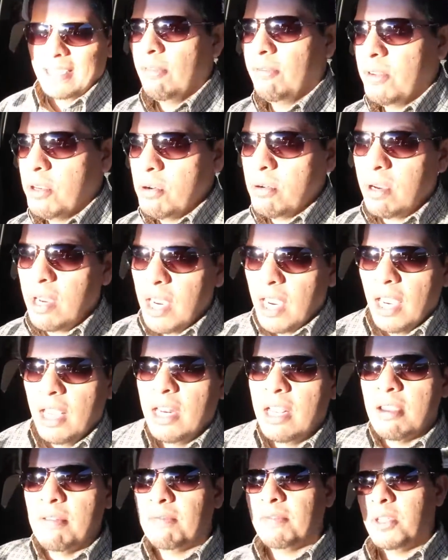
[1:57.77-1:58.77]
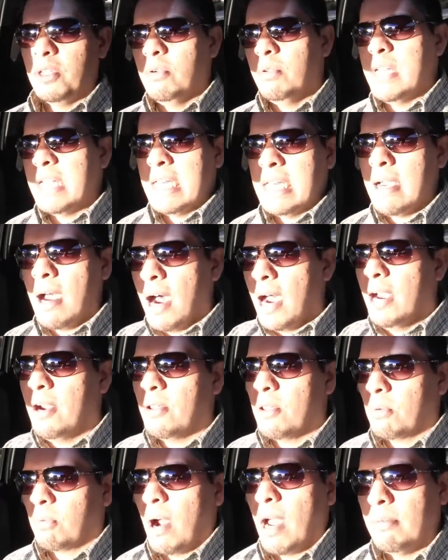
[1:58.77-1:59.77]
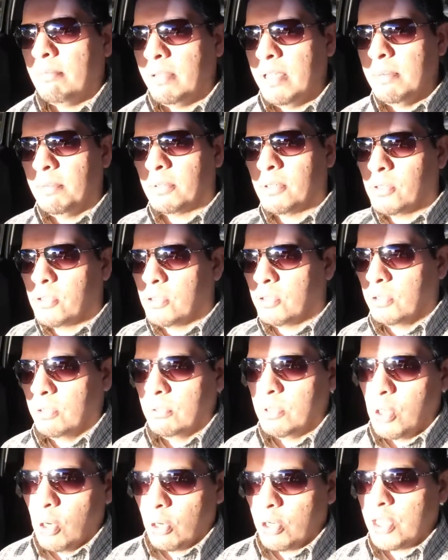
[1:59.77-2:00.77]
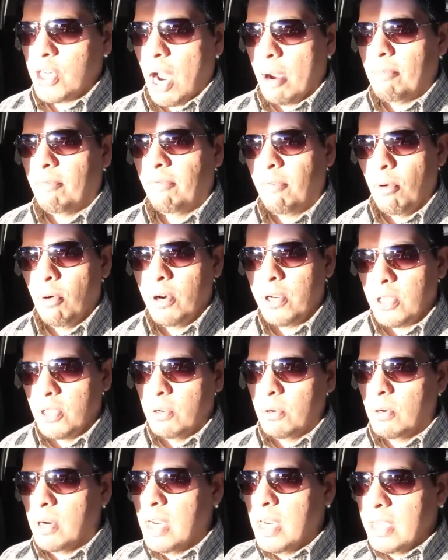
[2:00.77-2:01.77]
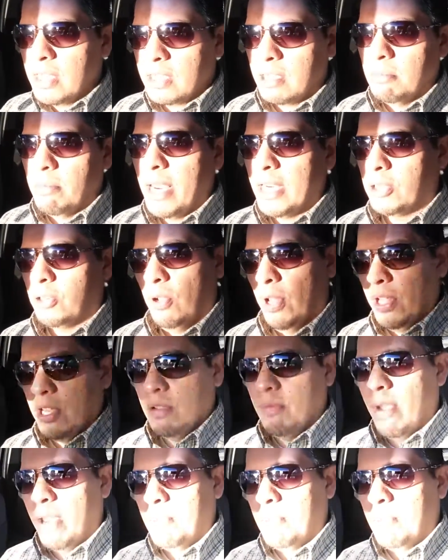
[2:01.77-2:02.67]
If you didn't hire the right people to do your job for you to make sure that you